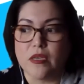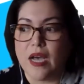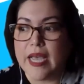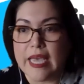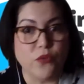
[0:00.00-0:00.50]

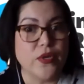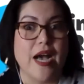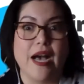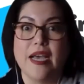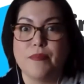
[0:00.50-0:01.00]
Henry
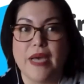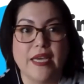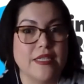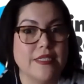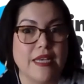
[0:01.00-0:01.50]
Hyde
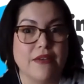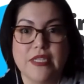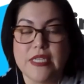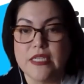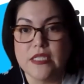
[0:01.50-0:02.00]
back in the
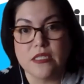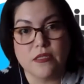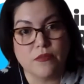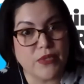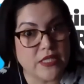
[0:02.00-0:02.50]
70s
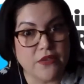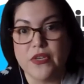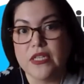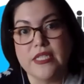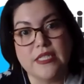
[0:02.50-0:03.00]

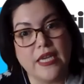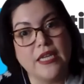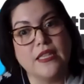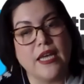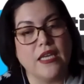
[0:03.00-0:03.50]
specifically
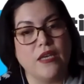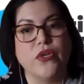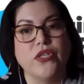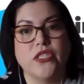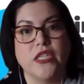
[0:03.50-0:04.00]
stated that he
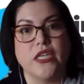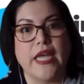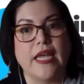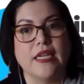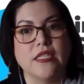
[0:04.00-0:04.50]
wished he could
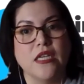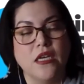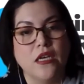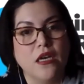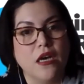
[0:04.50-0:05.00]
end
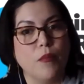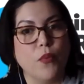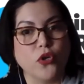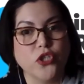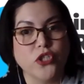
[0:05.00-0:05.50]

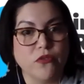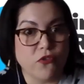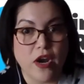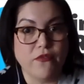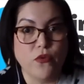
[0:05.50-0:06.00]
abortion
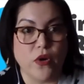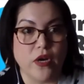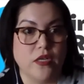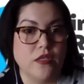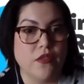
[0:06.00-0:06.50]
for
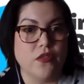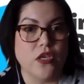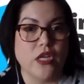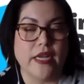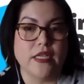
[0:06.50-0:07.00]
everyone in the
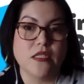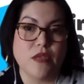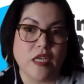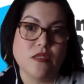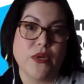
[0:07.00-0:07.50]
United
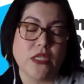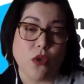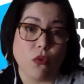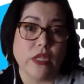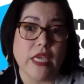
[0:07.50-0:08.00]
States, but his
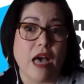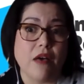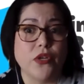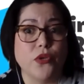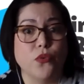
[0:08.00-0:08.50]
only
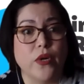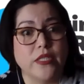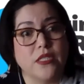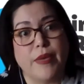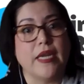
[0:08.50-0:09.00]
avenue
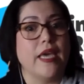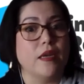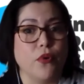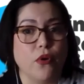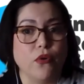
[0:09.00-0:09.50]
was the
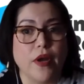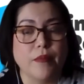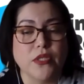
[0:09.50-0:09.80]
Medicaid program.